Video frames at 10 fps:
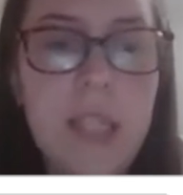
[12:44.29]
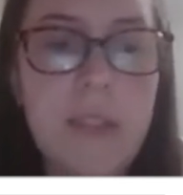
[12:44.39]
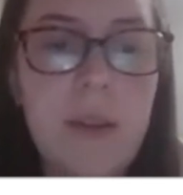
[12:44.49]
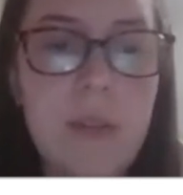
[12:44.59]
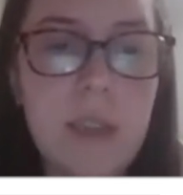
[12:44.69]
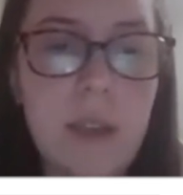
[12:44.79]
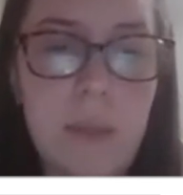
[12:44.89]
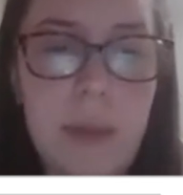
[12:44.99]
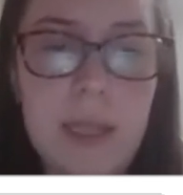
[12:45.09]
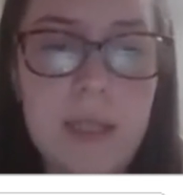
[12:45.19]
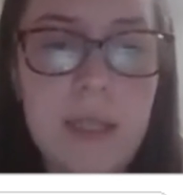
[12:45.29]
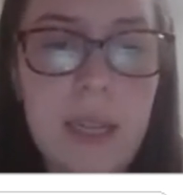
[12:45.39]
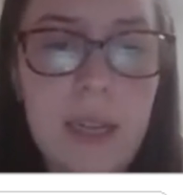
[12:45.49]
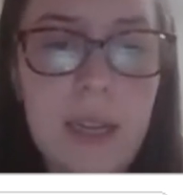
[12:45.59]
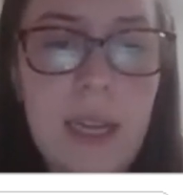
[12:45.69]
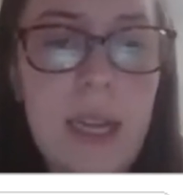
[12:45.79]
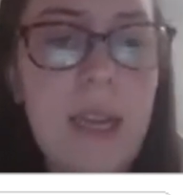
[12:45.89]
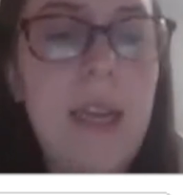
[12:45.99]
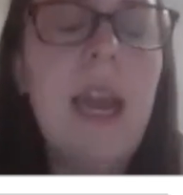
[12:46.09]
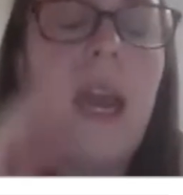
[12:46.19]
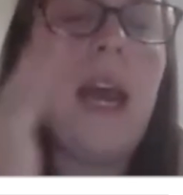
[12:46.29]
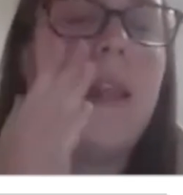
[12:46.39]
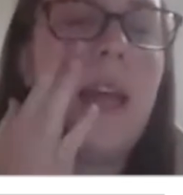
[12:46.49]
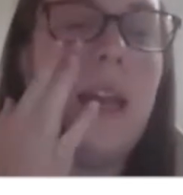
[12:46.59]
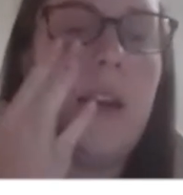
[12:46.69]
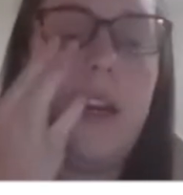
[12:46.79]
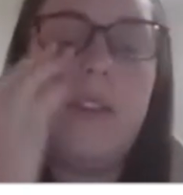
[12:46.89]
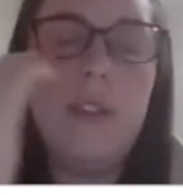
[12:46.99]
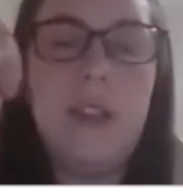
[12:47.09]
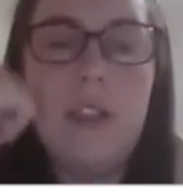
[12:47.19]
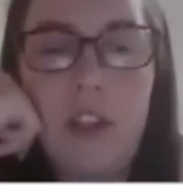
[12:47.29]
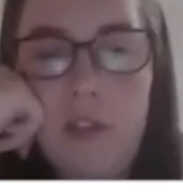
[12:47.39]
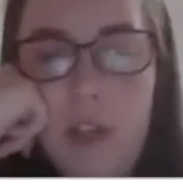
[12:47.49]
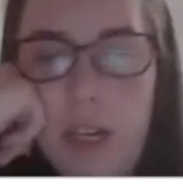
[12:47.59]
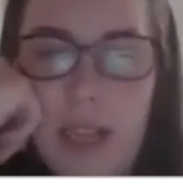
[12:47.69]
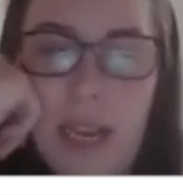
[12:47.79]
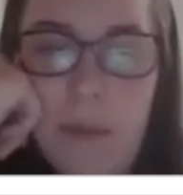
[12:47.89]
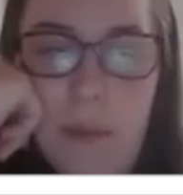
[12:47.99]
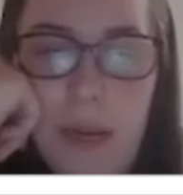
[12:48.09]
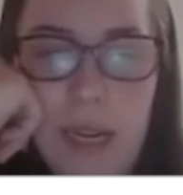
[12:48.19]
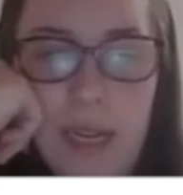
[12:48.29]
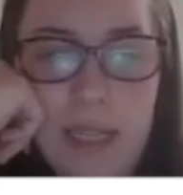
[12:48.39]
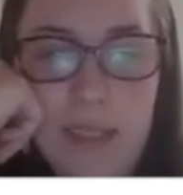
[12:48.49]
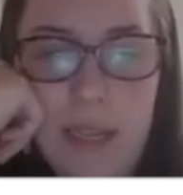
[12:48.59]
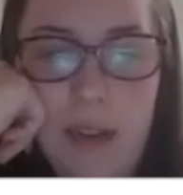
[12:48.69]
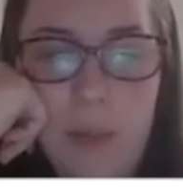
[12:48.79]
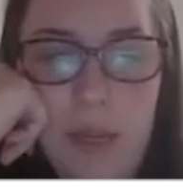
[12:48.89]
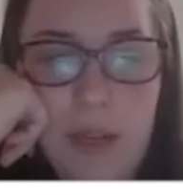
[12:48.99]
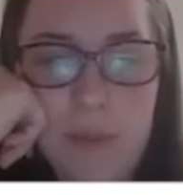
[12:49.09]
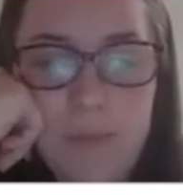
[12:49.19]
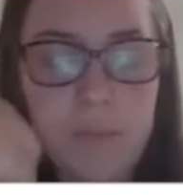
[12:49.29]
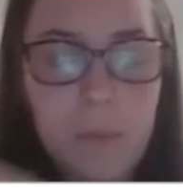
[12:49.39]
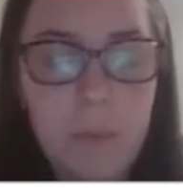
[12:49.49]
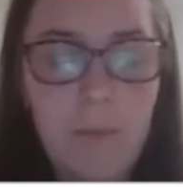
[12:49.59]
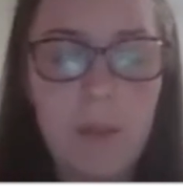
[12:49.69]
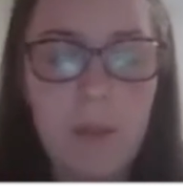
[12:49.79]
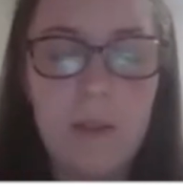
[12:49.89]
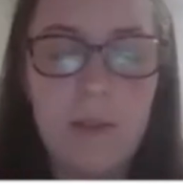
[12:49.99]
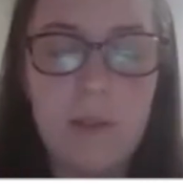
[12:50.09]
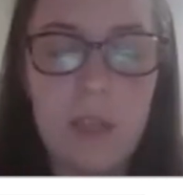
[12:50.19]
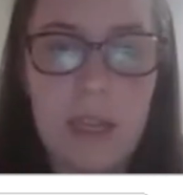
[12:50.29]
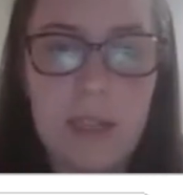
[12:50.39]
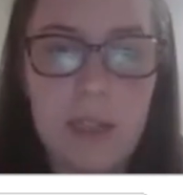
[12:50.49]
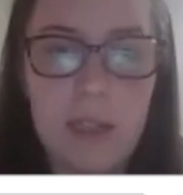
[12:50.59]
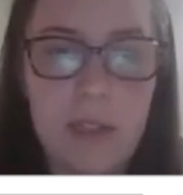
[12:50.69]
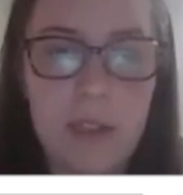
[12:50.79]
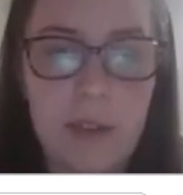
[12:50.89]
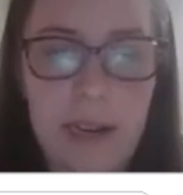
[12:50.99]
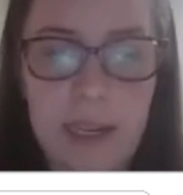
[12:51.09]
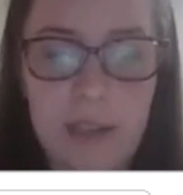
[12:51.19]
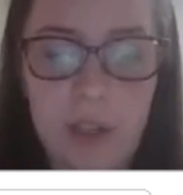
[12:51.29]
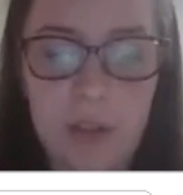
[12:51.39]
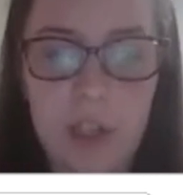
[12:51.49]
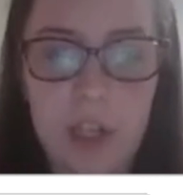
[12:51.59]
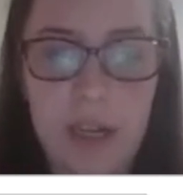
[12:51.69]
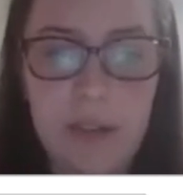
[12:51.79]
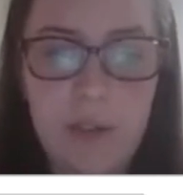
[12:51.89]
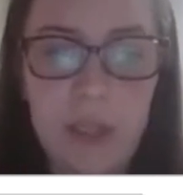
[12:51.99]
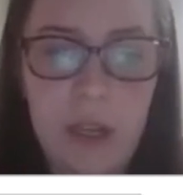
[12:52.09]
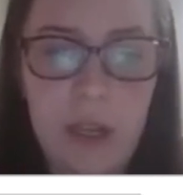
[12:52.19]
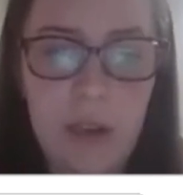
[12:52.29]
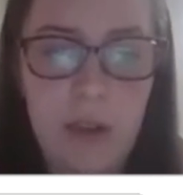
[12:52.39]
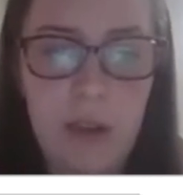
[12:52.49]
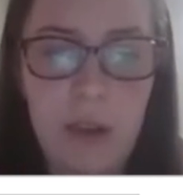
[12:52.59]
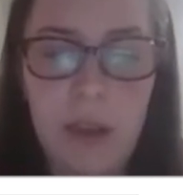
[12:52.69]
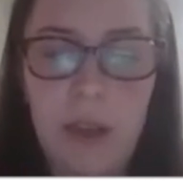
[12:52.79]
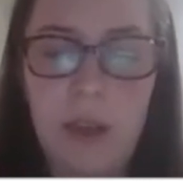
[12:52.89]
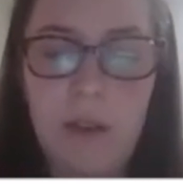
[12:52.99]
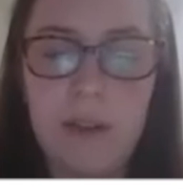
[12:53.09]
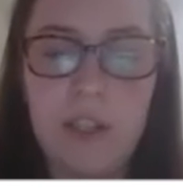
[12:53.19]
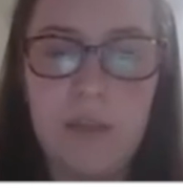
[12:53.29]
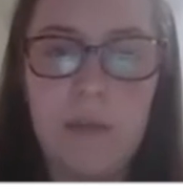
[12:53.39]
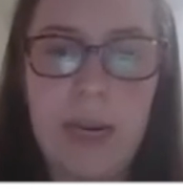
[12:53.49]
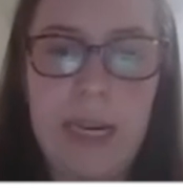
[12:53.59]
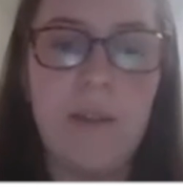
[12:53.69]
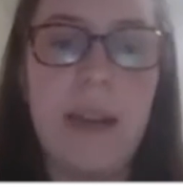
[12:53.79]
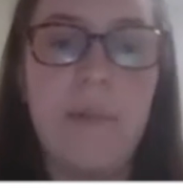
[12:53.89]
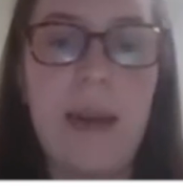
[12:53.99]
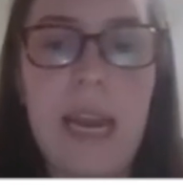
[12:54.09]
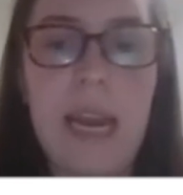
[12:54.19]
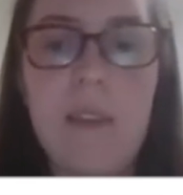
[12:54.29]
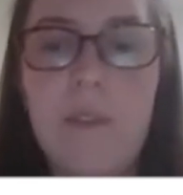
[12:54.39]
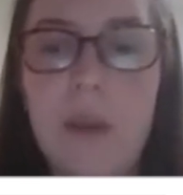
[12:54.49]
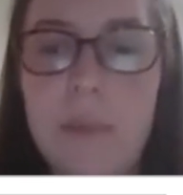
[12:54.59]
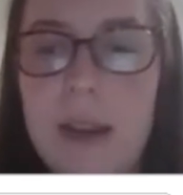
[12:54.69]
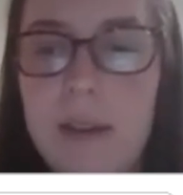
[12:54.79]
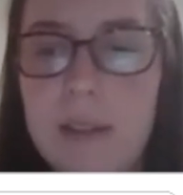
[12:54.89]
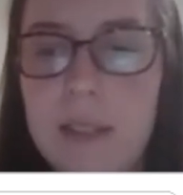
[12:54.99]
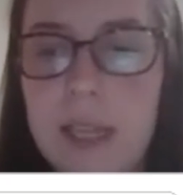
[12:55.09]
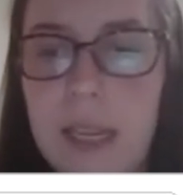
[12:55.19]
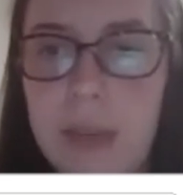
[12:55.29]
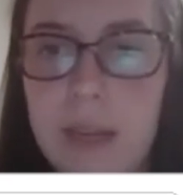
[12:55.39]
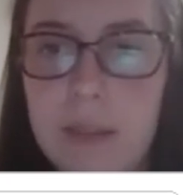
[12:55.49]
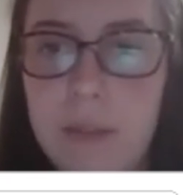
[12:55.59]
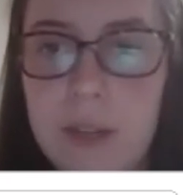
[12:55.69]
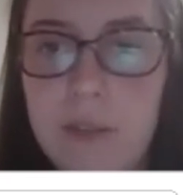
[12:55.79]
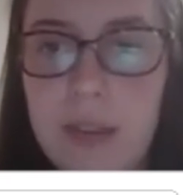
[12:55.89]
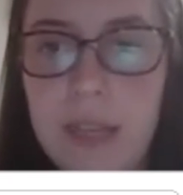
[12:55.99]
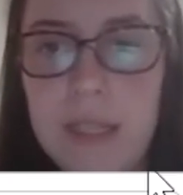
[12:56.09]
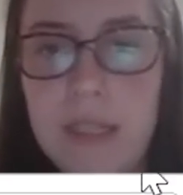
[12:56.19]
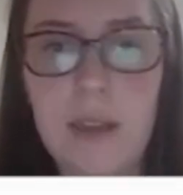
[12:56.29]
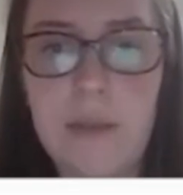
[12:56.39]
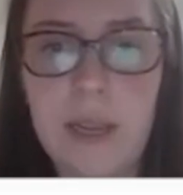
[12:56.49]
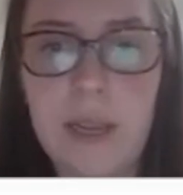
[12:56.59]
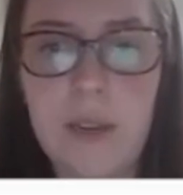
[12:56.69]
So I'm just going to put this sticker here, and then it goes to the children and they can put it in their sticker book. So this goes directly to your child, which is a really great way for parents to keep kids motivated. There we go.